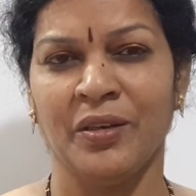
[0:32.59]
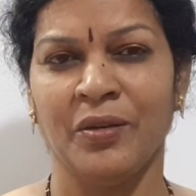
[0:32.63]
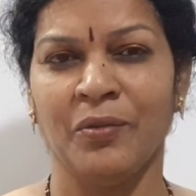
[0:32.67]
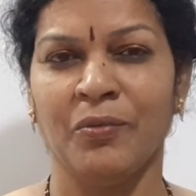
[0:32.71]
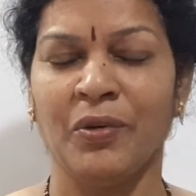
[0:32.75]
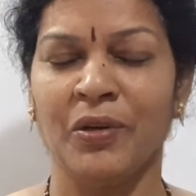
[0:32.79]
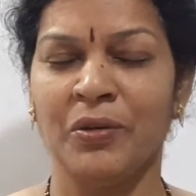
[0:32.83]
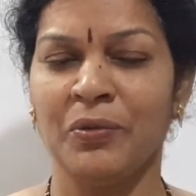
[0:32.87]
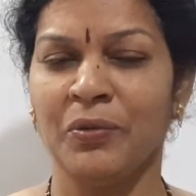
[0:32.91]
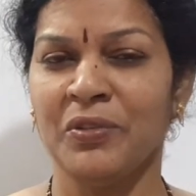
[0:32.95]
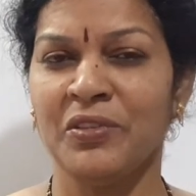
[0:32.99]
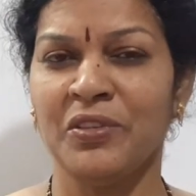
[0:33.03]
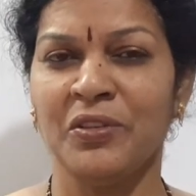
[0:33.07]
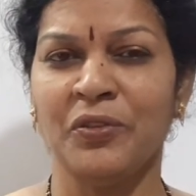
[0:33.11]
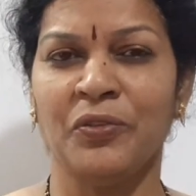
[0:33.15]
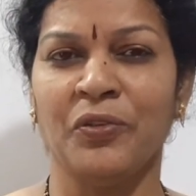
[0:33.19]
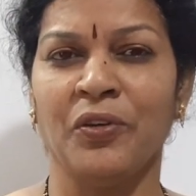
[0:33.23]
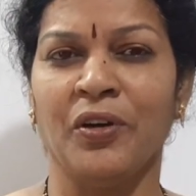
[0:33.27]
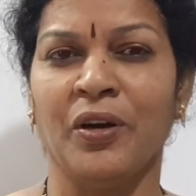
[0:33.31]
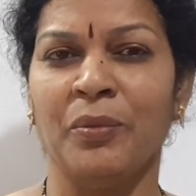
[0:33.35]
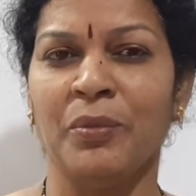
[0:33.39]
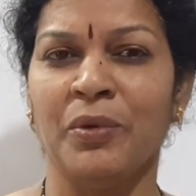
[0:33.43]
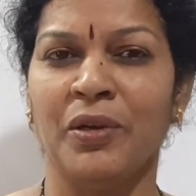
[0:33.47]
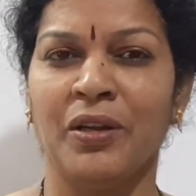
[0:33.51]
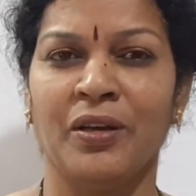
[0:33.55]
What was the
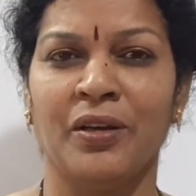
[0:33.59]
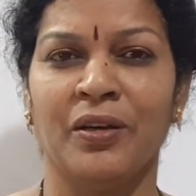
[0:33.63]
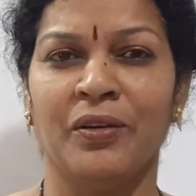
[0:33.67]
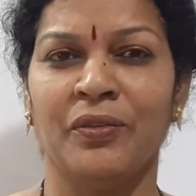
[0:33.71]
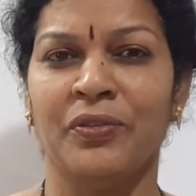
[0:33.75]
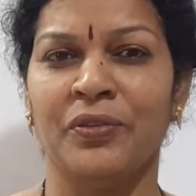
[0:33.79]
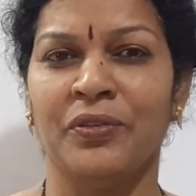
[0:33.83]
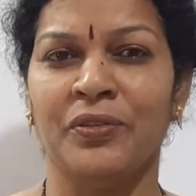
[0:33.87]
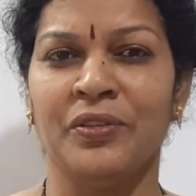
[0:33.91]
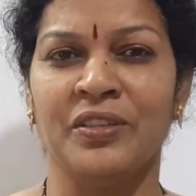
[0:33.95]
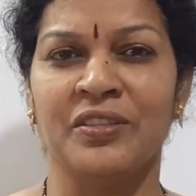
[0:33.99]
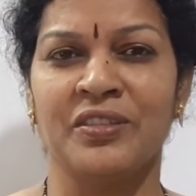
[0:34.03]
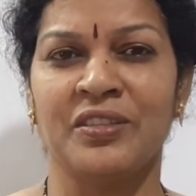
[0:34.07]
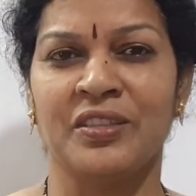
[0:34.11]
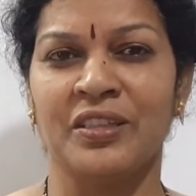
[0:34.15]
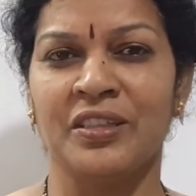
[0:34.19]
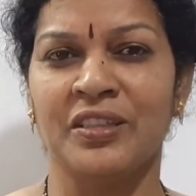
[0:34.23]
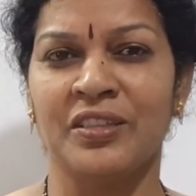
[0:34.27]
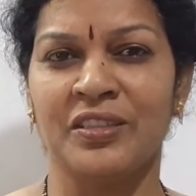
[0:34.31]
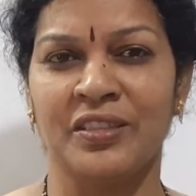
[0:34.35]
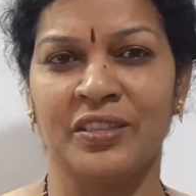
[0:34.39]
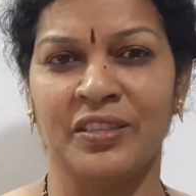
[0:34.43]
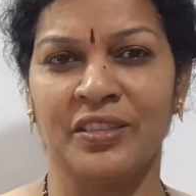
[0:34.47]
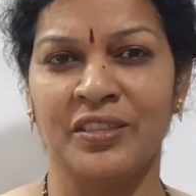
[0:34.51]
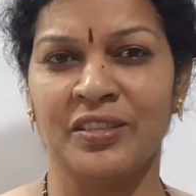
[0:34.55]
formula of
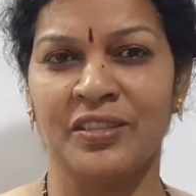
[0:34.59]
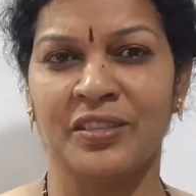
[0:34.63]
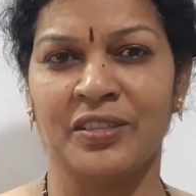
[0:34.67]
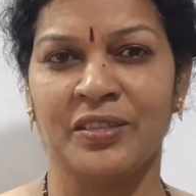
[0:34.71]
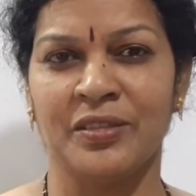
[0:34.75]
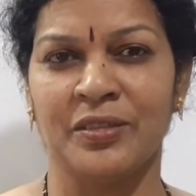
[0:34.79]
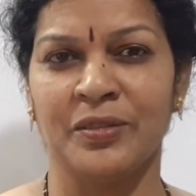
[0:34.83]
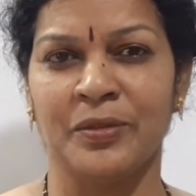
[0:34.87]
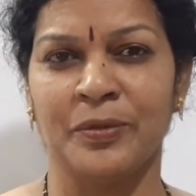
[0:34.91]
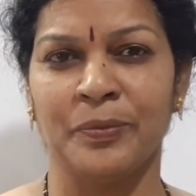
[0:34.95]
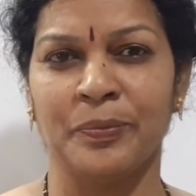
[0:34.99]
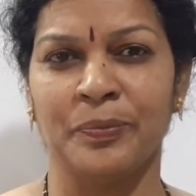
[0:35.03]
discrete series?